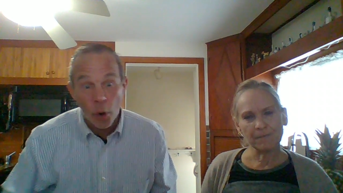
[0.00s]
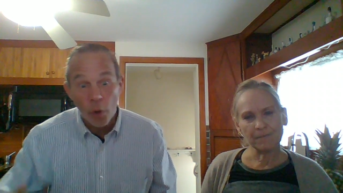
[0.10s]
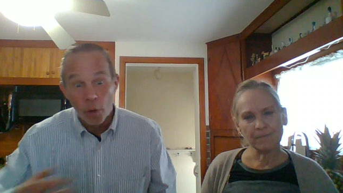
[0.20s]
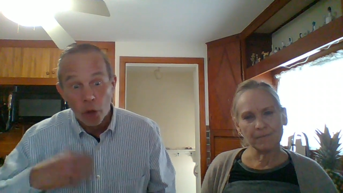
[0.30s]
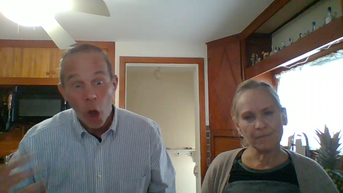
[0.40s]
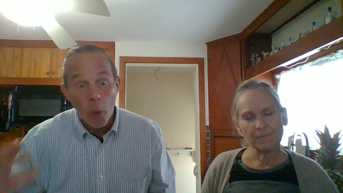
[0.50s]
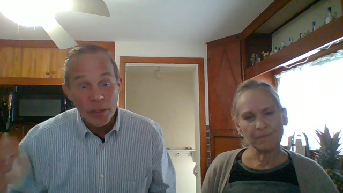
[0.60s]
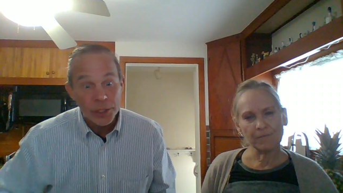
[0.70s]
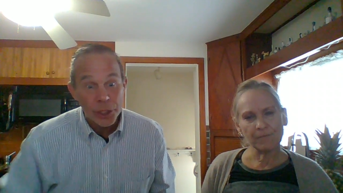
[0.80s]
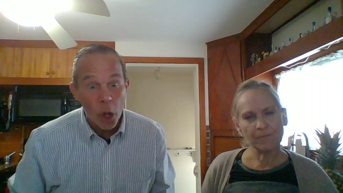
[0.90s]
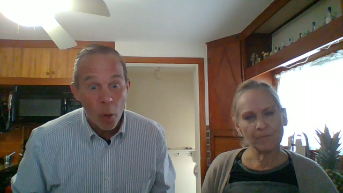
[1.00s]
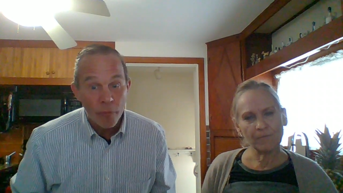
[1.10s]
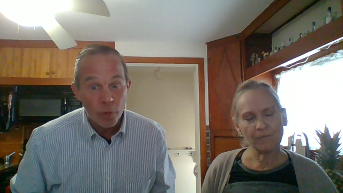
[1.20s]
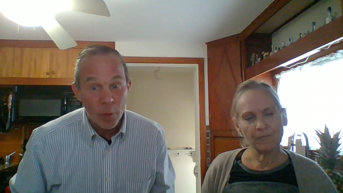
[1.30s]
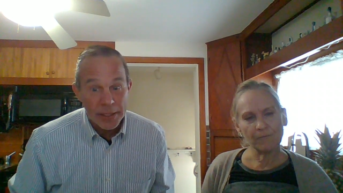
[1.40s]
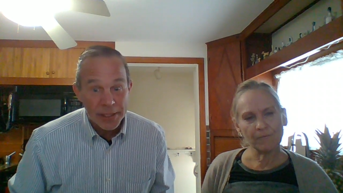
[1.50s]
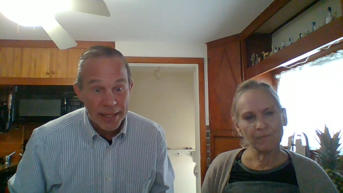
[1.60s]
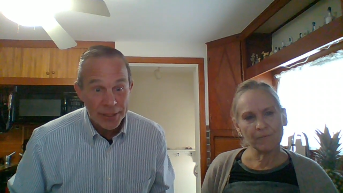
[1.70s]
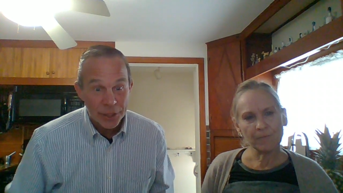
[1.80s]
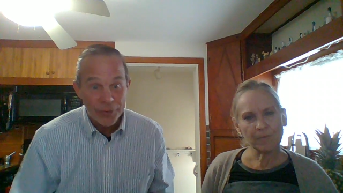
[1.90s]
Speaker 1: low and slow over
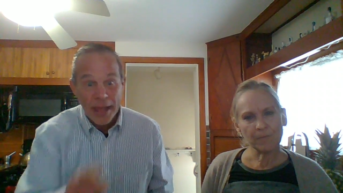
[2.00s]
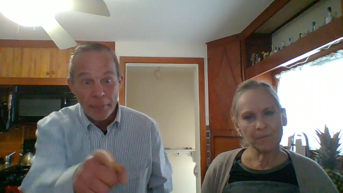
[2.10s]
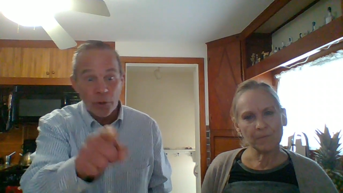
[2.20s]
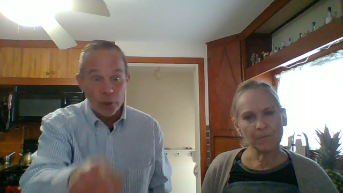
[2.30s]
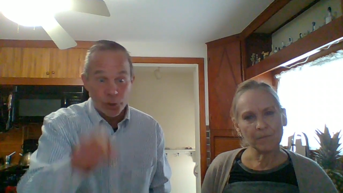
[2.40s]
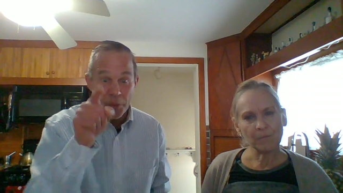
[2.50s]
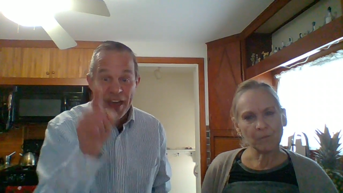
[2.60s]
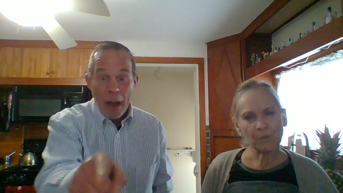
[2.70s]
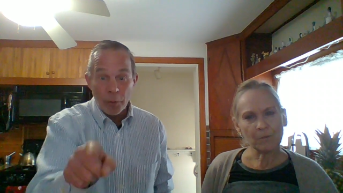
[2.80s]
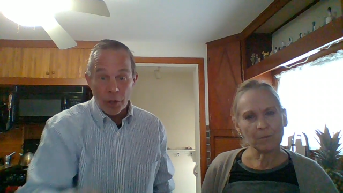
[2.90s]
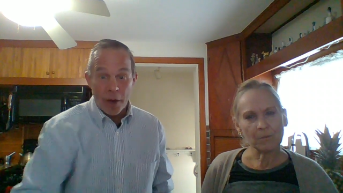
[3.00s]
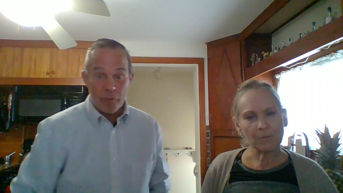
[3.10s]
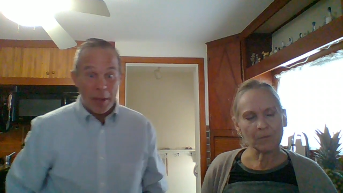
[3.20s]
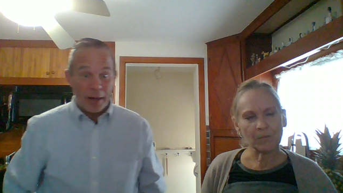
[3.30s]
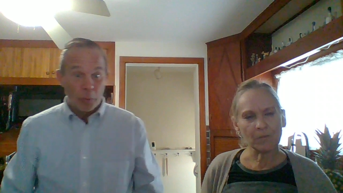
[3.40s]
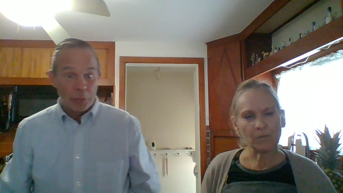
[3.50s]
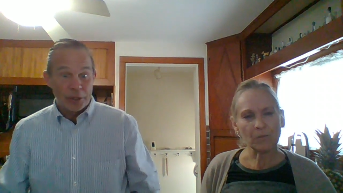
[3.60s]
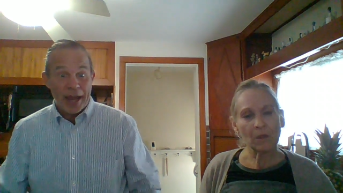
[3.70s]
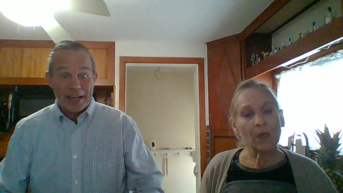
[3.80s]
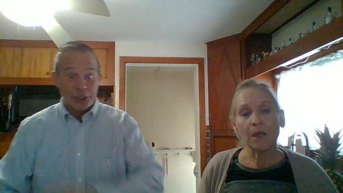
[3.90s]
residential neighborhoods without governmental
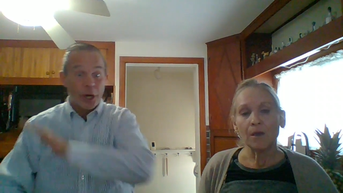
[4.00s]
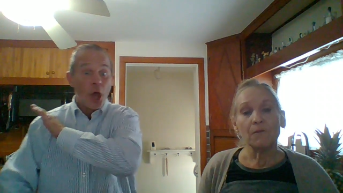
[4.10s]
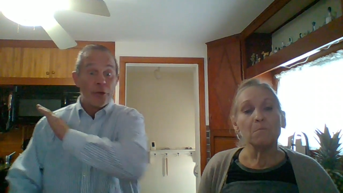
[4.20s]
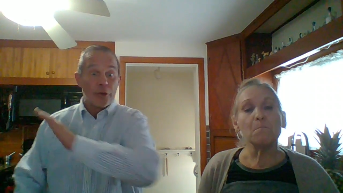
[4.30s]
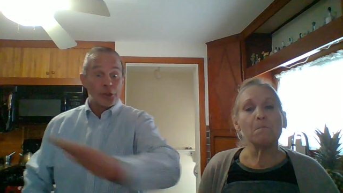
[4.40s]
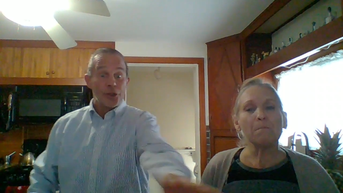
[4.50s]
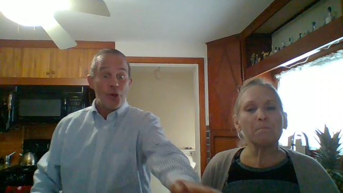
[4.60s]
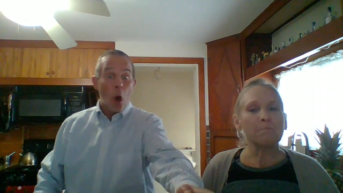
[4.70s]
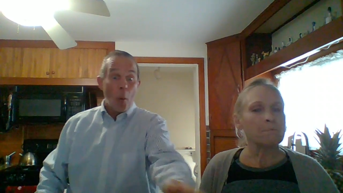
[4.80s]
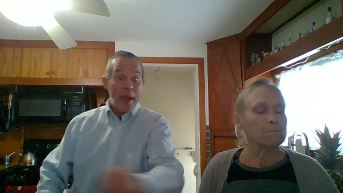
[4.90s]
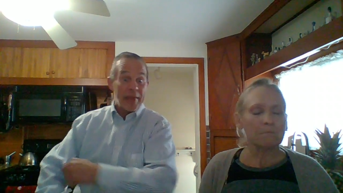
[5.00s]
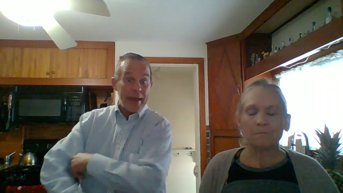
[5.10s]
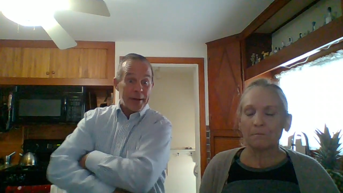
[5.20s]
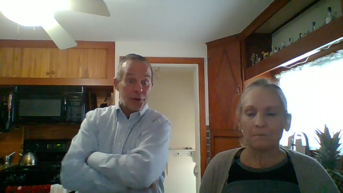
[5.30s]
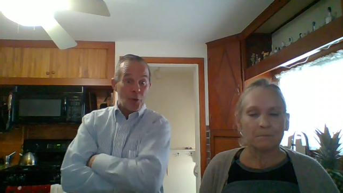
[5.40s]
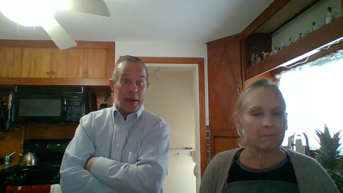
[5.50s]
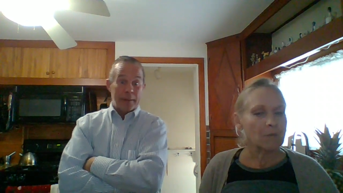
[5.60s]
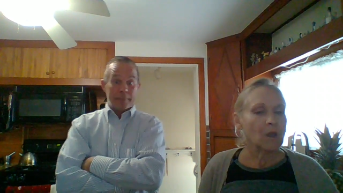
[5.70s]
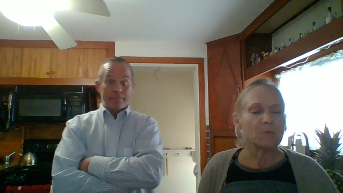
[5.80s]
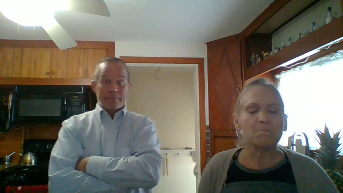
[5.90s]
protection? There's no way they could do
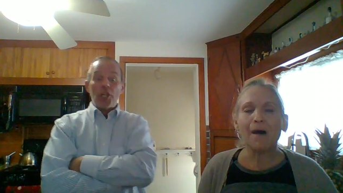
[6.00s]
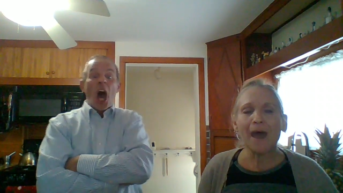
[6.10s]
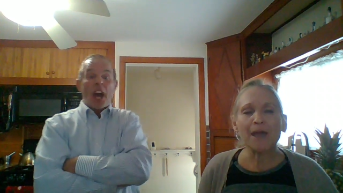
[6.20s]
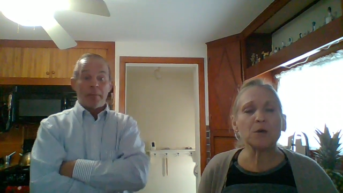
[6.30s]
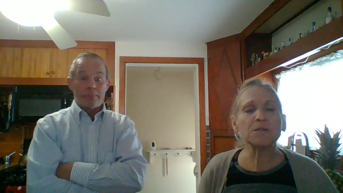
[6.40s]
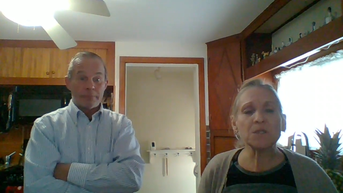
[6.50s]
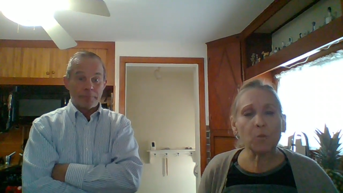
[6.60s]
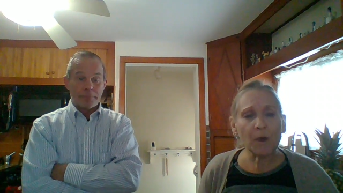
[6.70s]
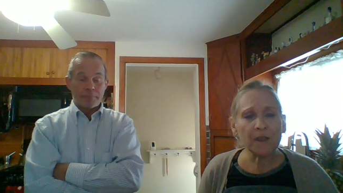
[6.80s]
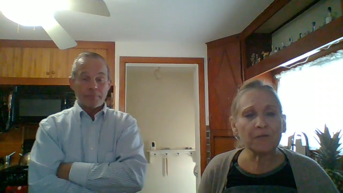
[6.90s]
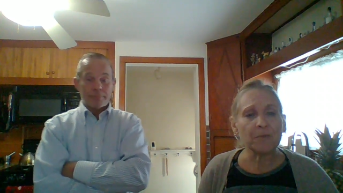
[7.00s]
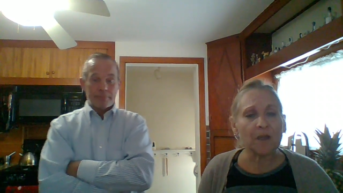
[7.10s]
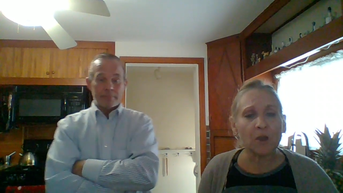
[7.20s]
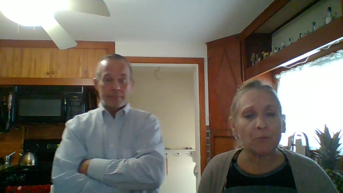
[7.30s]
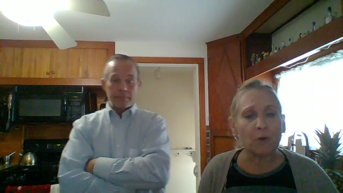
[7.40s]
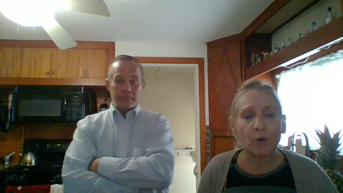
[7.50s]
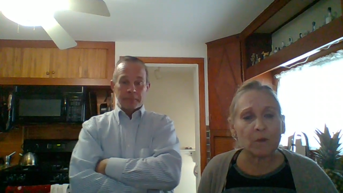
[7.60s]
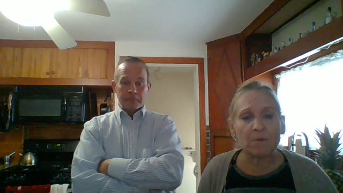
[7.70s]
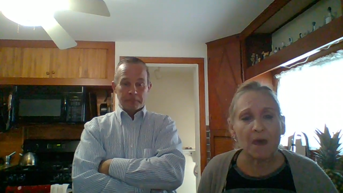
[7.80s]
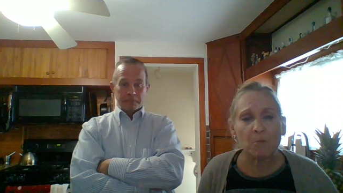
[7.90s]
it.
Speaker 2: Miles away from the airport.
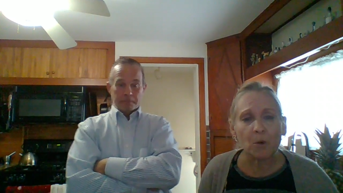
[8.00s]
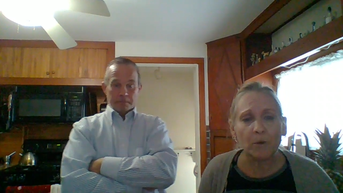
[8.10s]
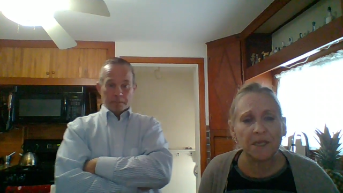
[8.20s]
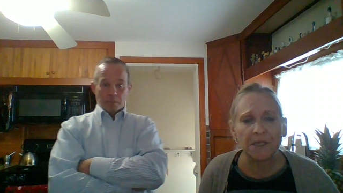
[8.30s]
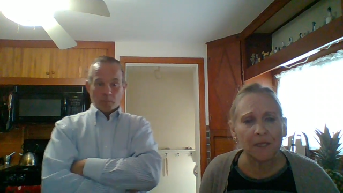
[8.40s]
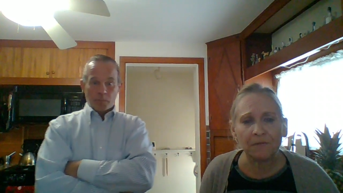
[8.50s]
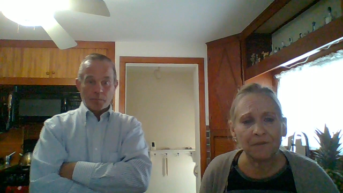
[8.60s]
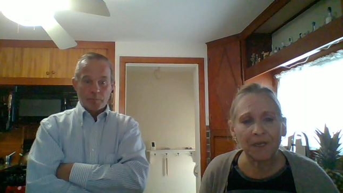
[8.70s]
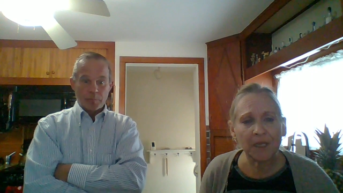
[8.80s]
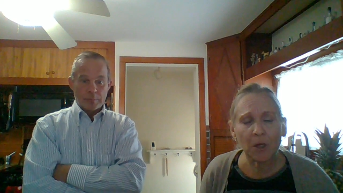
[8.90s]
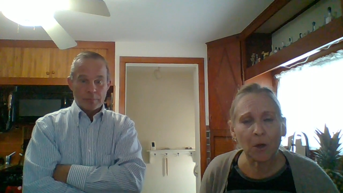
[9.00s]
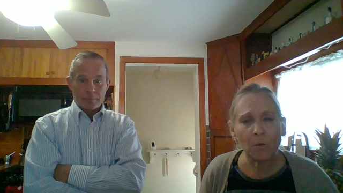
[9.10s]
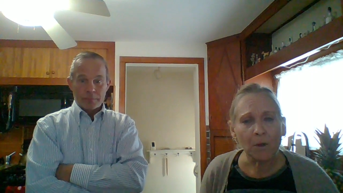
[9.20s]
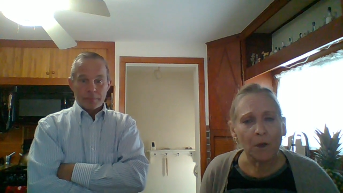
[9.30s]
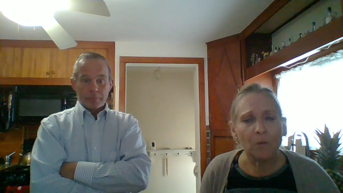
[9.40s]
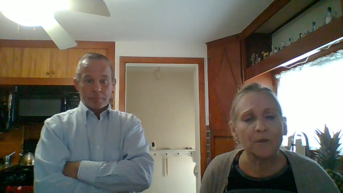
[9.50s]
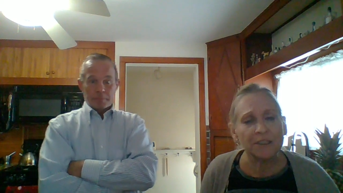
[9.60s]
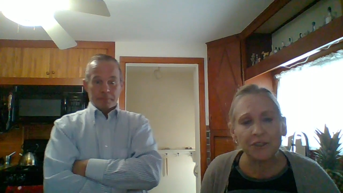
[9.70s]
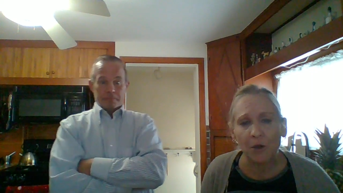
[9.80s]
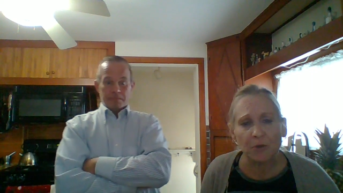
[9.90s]
Remember, we did a video we
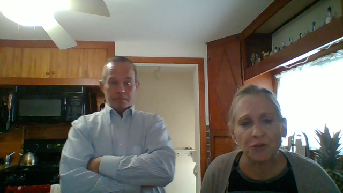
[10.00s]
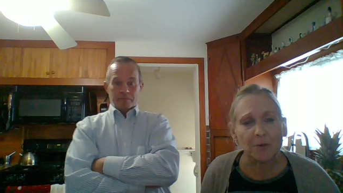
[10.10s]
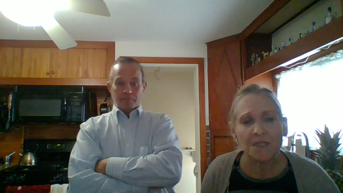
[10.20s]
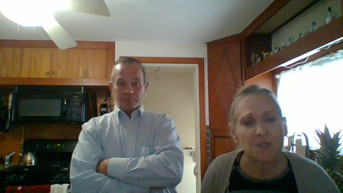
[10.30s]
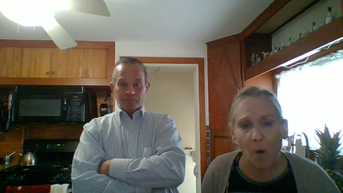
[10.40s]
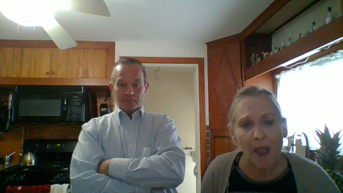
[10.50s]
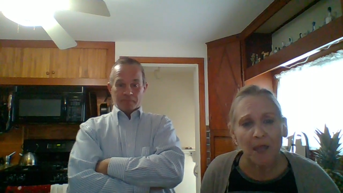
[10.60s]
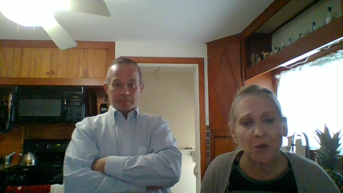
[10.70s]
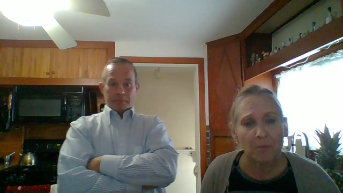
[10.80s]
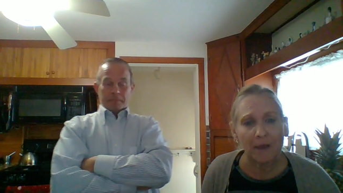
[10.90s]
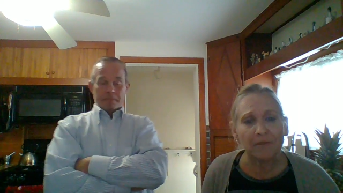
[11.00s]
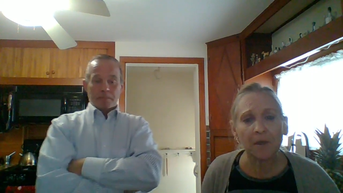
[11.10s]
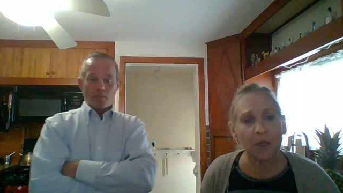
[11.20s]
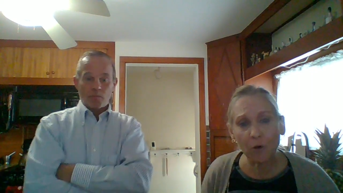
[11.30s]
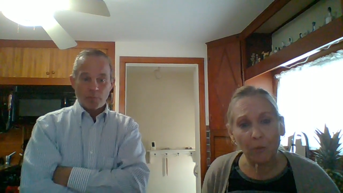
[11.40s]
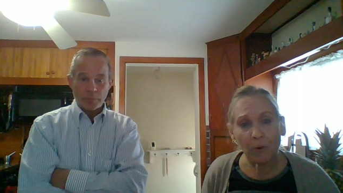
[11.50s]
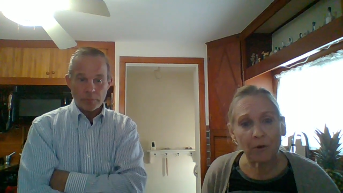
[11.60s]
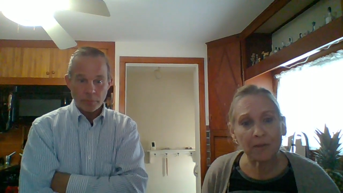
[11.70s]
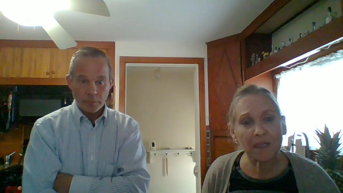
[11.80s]
showed you it's quieter by the airport